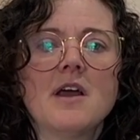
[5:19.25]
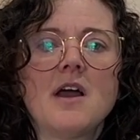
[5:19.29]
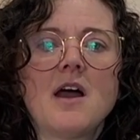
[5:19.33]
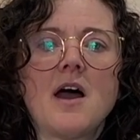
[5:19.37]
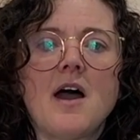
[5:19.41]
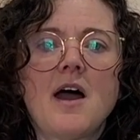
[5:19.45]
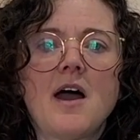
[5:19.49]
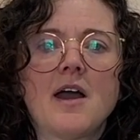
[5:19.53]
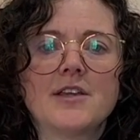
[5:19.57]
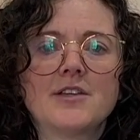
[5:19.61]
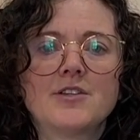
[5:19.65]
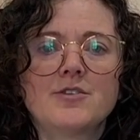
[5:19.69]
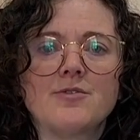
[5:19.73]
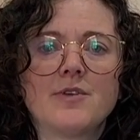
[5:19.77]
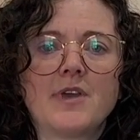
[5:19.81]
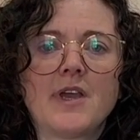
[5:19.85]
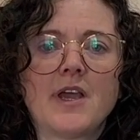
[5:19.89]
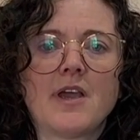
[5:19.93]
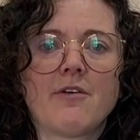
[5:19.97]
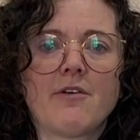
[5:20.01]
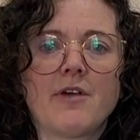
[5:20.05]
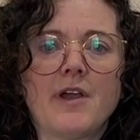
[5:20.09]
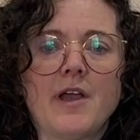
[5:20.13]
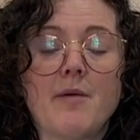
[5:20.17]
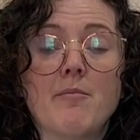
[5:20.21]
I do
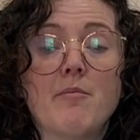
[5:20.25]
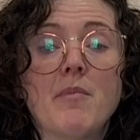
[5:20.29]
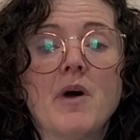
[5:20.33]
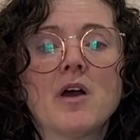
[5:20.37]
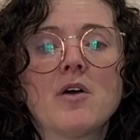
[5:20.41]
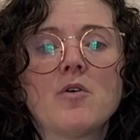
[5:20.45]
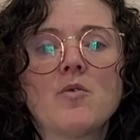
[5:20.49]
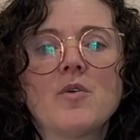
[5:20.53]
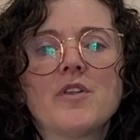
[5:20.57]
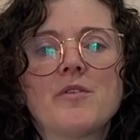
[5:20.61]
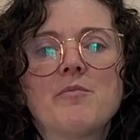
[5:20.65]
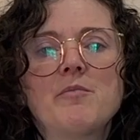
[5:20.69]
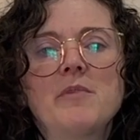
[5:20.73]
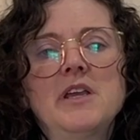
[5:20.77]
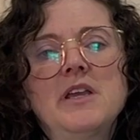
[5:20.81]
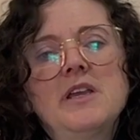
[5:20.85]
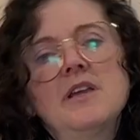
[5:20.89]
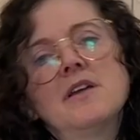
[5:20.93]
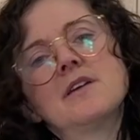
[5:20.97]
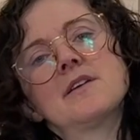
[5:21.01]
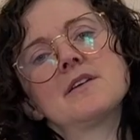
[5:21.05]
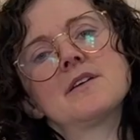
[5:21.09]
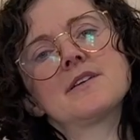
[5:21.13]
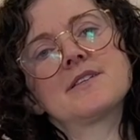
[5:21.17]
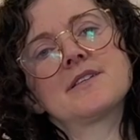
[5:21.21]
carry a mug with me,
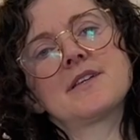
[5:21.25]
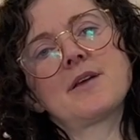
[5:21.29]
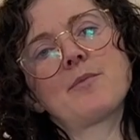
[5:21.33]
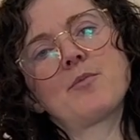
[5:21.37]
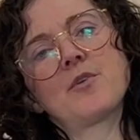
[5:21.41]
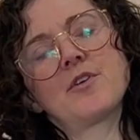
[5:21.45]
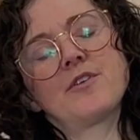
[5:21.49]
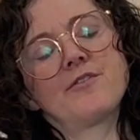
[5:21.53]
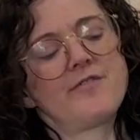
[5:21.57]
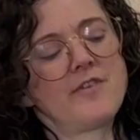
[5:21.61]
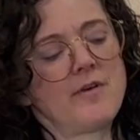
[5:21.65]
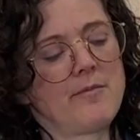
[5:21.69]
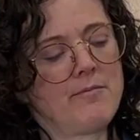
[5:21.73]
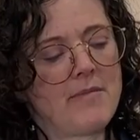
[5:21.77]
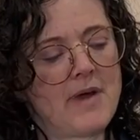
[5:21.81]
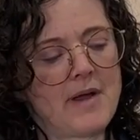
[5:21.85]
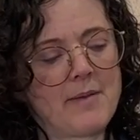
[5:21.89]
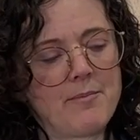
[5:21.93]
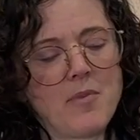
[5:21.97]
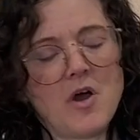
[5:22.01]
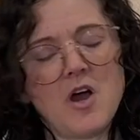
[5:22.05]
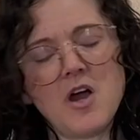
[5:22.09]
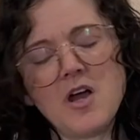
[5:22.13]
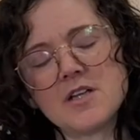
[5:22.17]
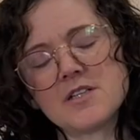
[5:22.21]
separate from my
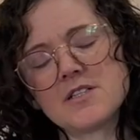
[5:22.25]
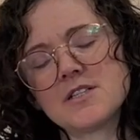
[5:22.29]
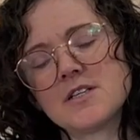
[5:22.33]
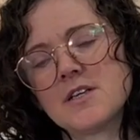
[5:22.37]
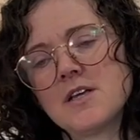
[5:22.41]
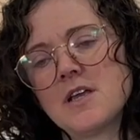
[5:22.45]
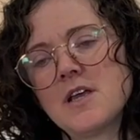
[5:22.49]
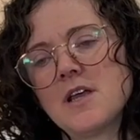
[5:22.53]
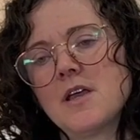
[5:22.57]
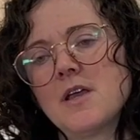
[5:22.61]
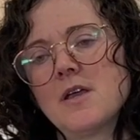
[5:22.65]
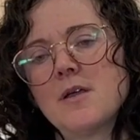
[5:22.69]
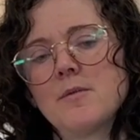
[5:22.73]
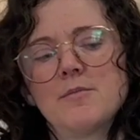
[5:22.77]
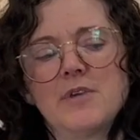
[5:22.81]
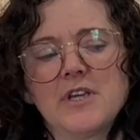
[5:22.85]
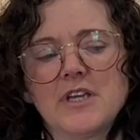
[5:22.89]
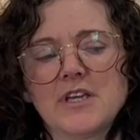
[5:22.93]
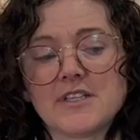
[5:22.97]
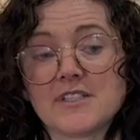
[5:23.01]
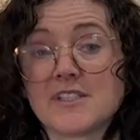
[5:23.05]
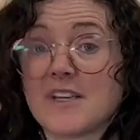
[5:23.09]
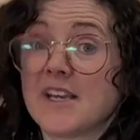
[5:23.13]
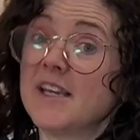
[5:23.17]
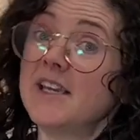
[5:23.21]
pot,
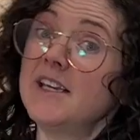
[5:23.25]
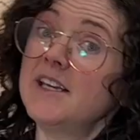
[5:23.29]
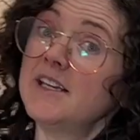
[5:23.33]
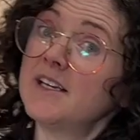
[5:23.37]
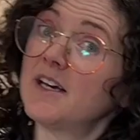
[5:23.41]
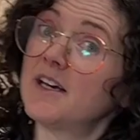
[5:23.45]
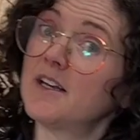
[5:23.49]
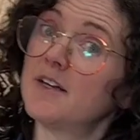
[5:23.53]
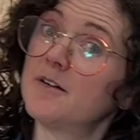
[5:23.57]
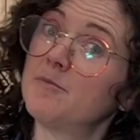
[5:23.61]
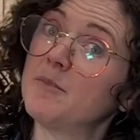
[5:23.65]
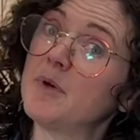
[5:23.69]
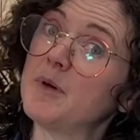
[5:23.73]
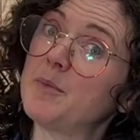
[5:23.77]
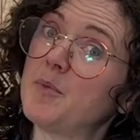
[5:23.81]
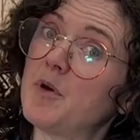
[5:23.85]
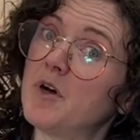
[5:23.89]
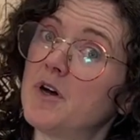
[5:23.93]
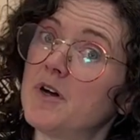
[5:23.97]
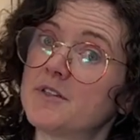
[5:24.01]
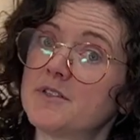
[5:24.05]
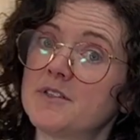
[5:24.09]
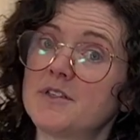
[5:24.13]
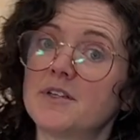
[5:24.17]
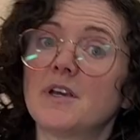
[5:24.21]
because I eat out of my
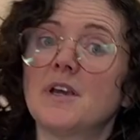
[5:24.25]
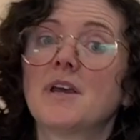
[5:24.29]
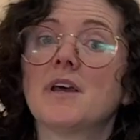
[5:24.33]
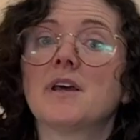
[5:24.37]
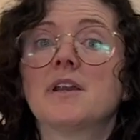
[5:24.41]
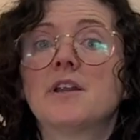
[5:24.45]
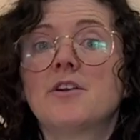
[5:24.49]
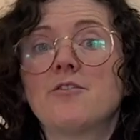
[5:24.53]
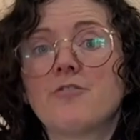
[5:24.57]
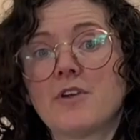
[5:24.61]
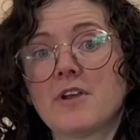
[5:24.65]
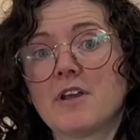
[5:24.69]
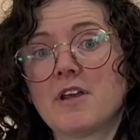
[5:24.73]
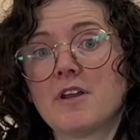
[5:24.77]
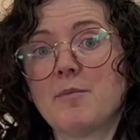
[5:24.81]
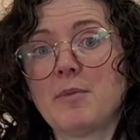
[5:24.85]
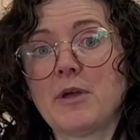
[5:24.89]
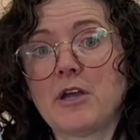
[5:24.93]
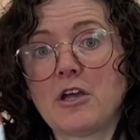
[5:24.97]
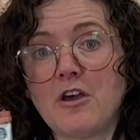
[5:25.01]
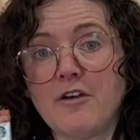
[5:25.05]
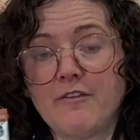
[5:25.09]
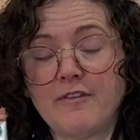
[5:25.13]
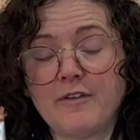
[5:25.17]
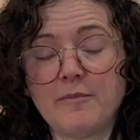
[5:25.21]
pot and I drink out of my
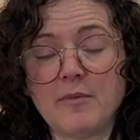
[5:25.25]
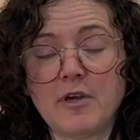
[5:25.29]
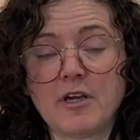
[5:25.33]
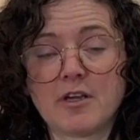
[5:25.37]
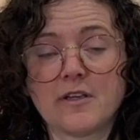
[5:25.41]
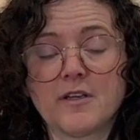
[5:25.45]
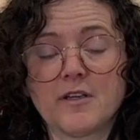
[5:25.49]
coffee mug.